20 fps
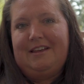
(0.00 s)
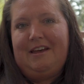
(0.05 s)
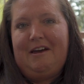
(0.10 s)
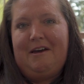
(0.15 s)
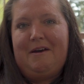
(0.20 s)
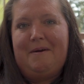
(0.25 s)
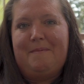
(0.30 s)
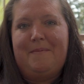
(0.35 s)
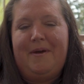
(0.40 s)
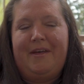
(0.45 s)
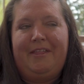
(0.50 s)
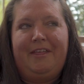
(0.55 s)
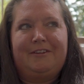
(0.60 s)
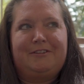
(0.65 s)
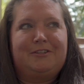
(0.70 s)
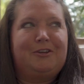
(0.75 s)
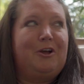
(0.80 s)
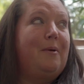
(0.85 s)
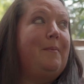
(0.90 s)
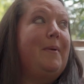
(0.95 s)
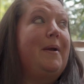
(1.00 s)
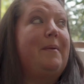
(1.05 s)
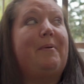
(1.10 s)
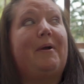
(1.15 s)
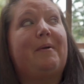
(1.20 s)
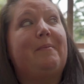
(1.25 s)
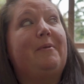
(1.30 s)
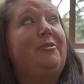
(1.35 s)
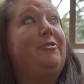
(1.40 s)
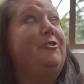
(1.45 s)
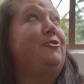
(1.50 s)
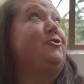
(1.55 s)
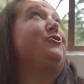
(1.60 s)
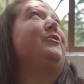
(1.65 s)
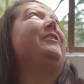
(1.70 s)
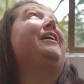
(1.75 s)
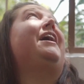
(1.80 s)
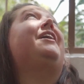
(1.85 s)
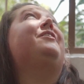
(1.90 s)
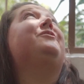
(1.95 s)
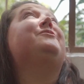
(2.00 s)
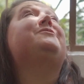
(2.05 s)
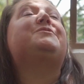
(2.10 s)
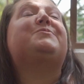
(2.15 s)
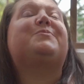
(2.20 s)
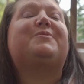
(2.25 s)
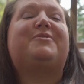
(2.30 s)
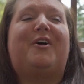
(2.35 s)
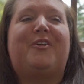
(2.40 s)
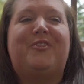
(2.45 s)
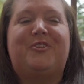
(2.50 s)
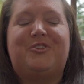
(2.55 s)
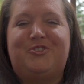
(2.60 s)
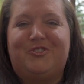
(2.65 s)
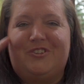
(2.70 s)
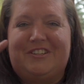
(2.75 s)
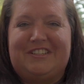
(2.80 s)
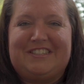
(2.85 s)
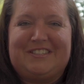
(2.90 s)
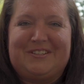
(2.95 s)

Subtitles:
I like to call my apartment the tree house, with all the trees